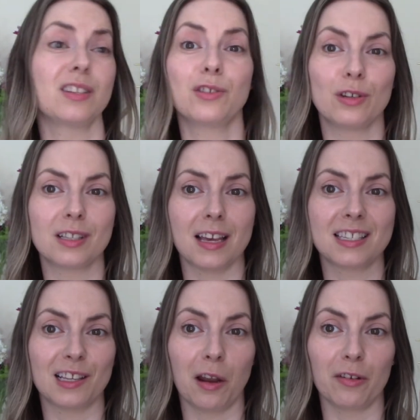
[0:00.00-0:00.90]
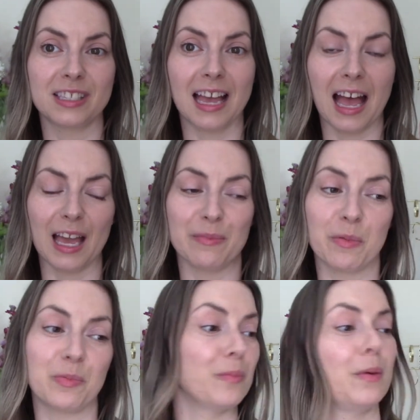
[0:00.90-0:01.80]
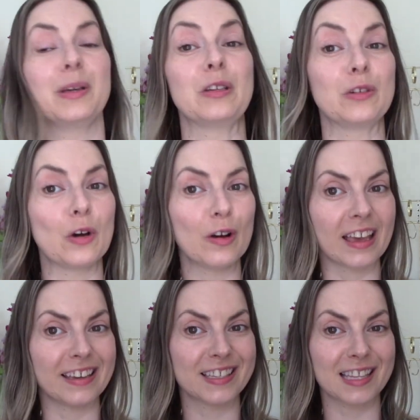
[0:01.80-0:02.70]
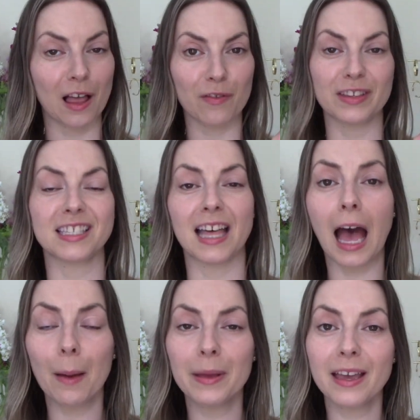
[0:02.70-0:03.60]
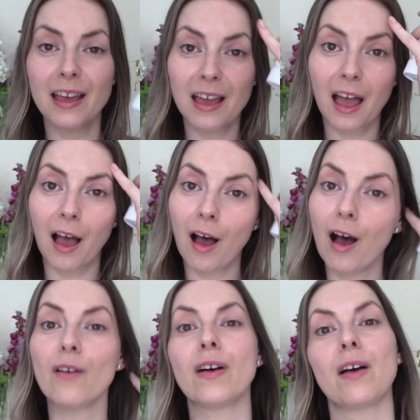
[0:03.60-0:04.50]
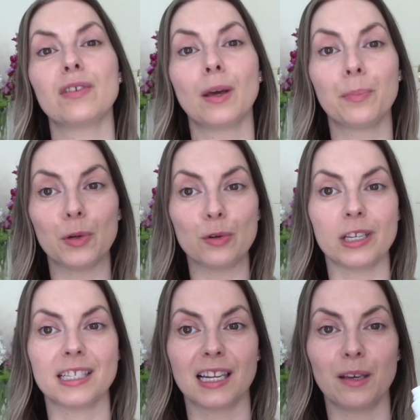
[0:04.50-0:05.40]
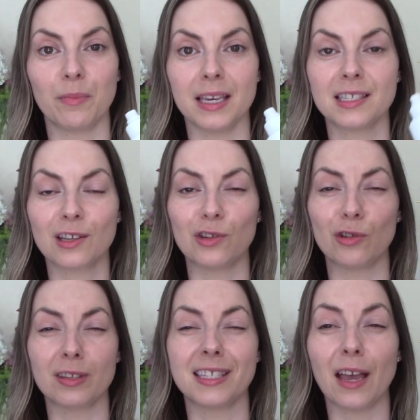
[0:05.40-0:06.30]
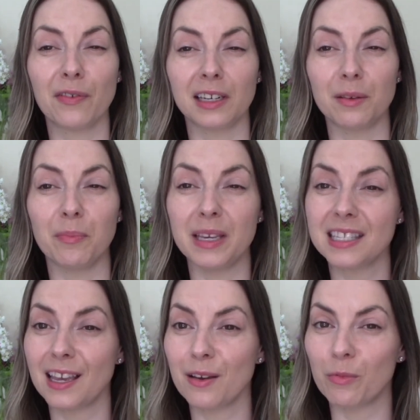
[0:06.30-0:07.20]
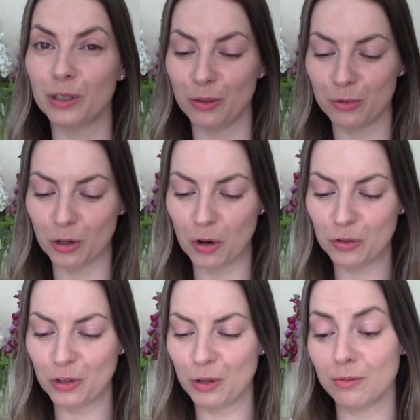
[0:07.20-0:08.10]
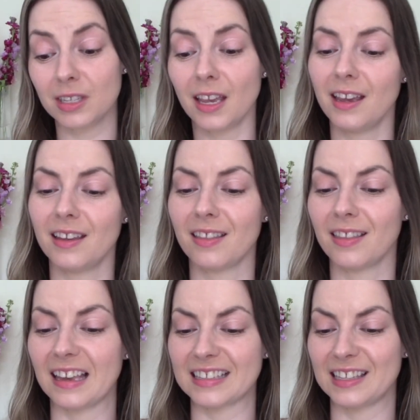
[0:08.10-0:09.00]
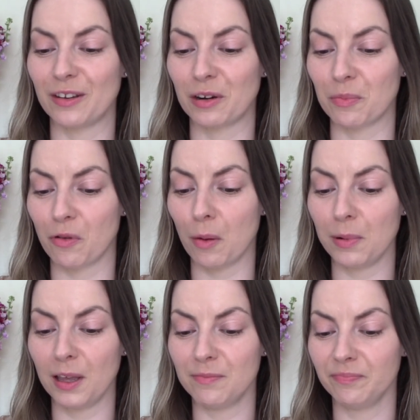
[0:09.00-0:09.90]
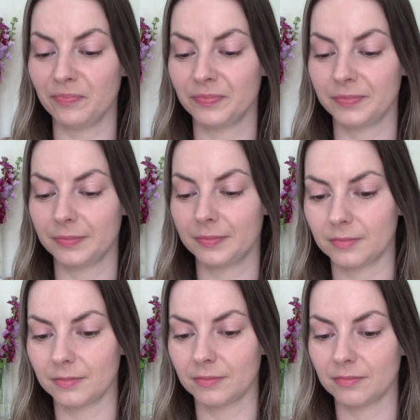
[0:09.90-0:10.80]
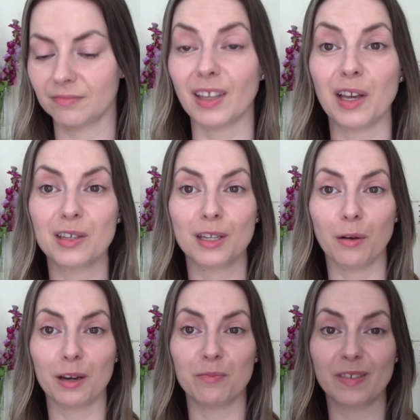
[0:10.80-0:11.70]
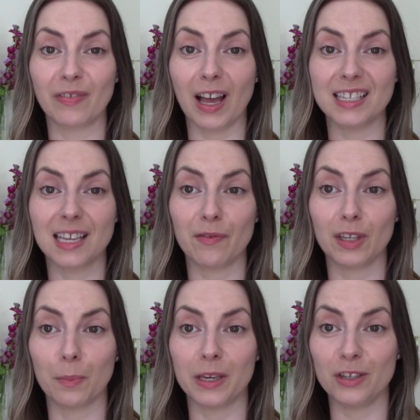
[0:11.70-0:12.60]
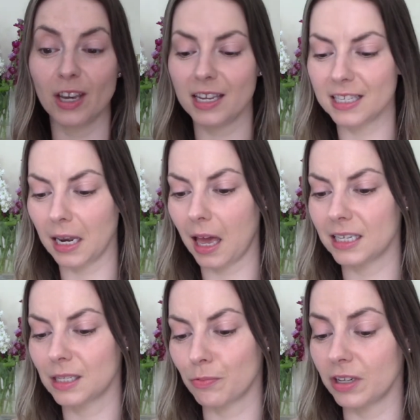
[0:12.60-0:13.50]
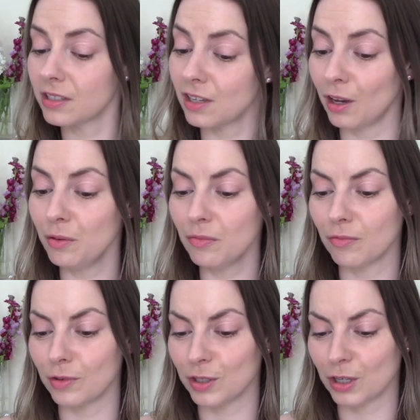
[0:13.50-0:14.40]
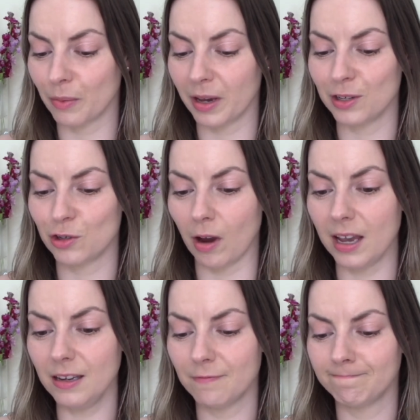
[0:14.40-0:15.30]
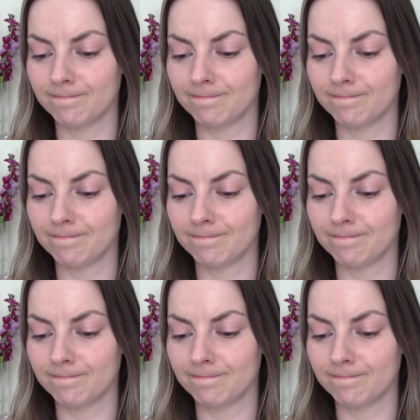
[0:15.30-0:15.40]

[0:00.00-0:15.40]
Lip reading: this does last a long time, but maybe don't get yourself into the habit of having a bougie sleep mist, because you'll definitely miss it when you don't use it. That's the only problem. They also advise giving your PJs a light spritz too, which I might try.